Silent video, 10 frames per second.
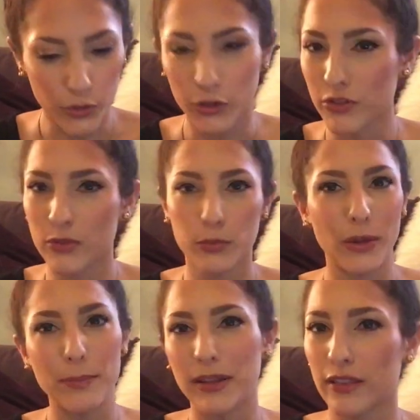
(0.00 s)
You're
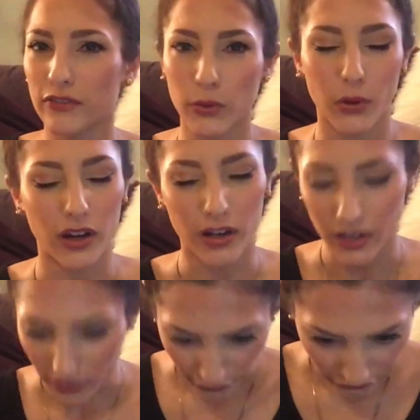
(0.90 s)
sweeping the floor.
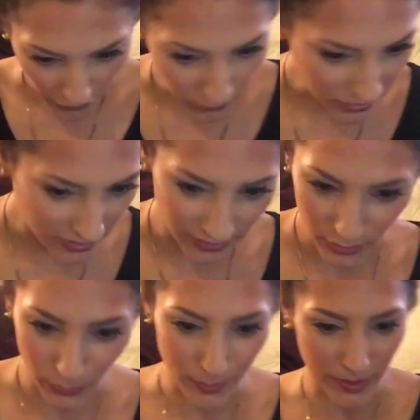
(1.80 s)
Focus on
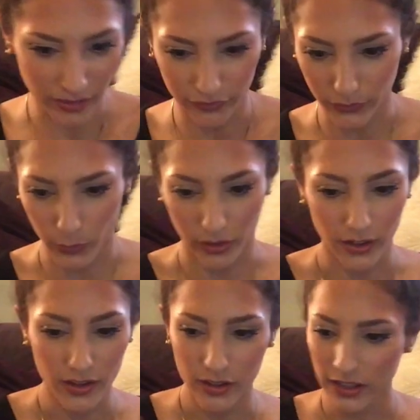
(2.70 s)
sweeping the
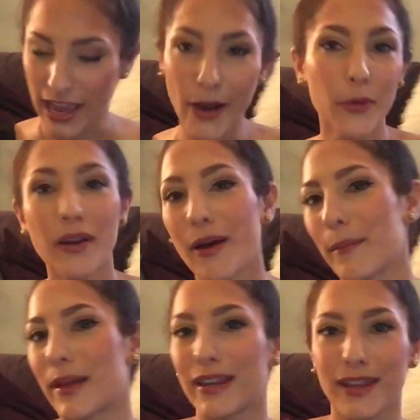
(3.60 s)
floor. Count
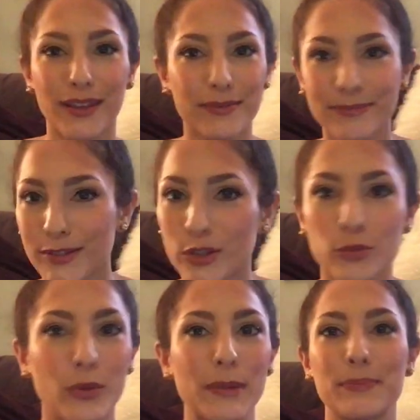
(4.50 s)
how many
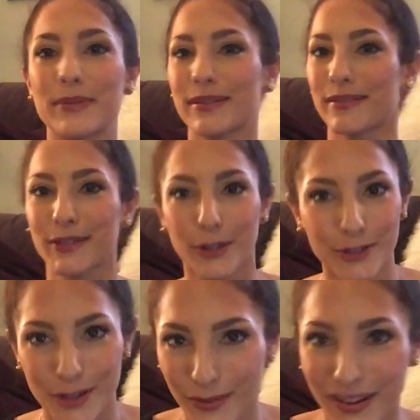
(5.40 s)
sweeps
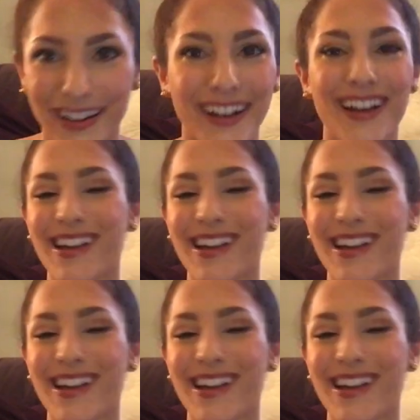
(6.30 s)
you're doing.